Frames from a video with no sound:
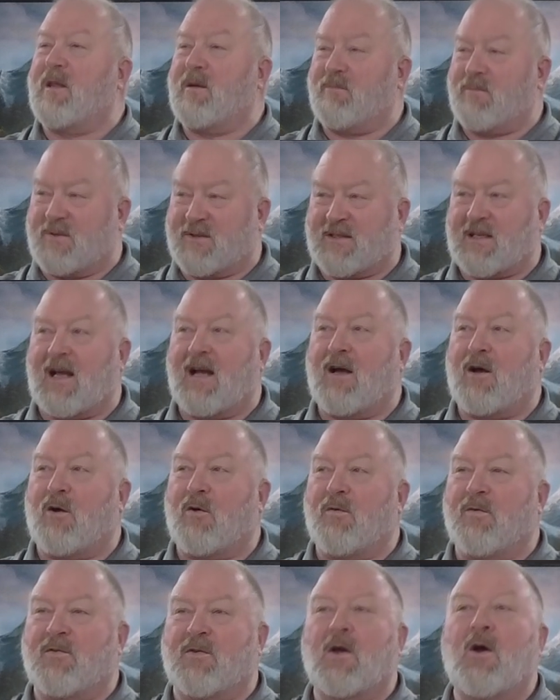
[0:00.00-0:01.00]

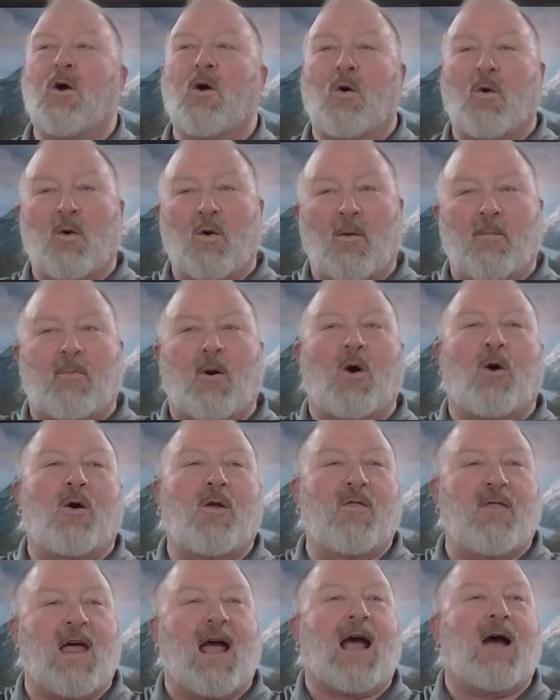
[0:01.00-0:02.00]
themselves or
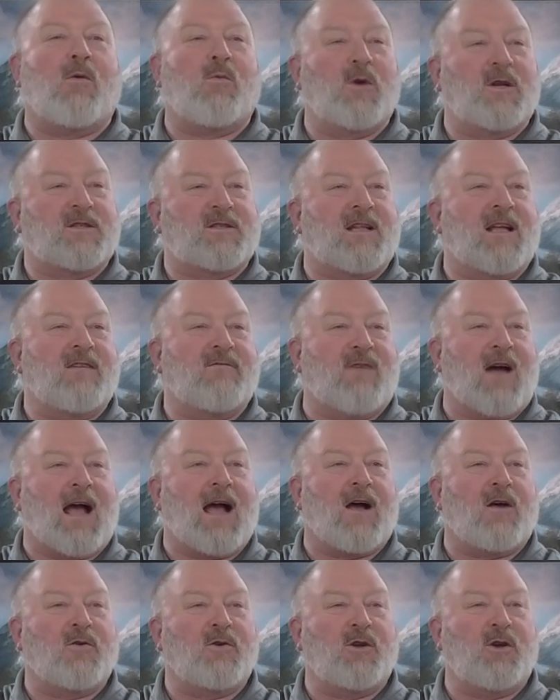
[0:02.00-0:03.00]
upon that which they
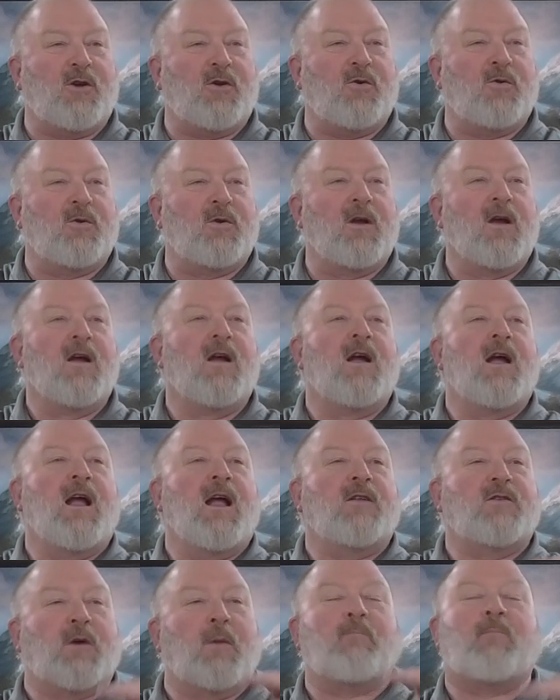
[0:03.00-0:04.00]
valued
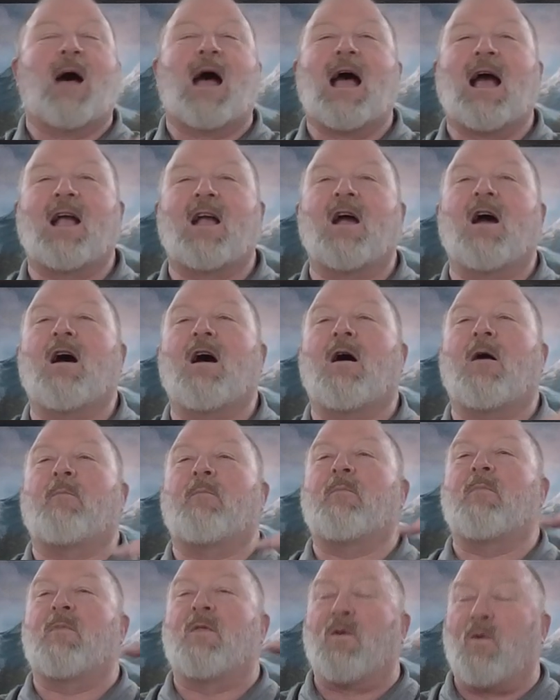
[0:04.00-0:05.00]
to back
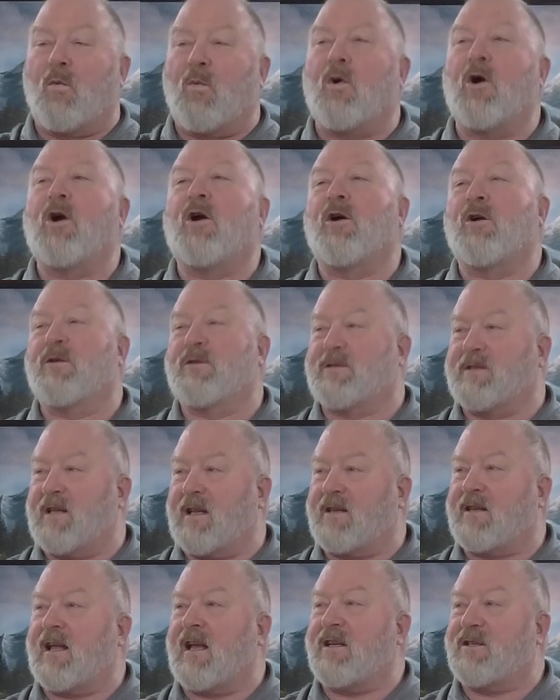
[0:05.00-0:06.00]
up the words
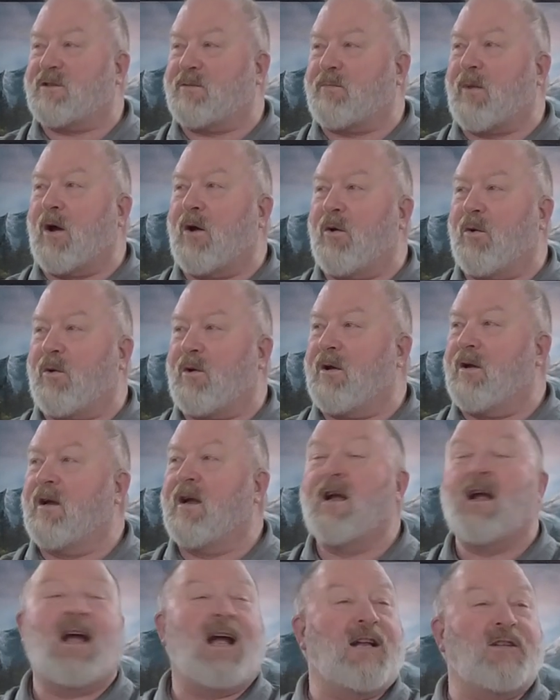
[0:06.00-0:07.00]
that they spoke.
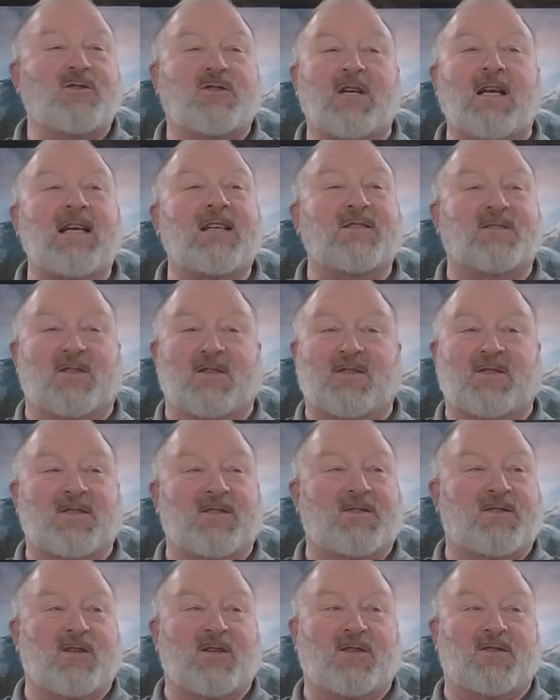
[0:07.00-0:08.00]
And Jesus
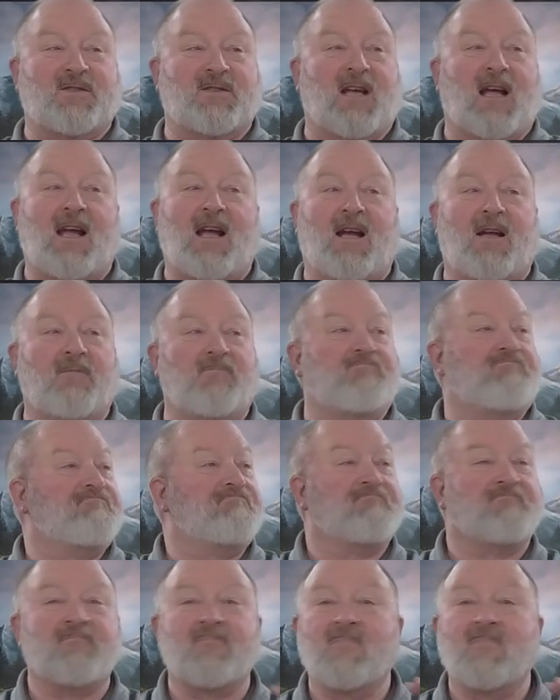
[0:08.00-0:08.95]
is just saying,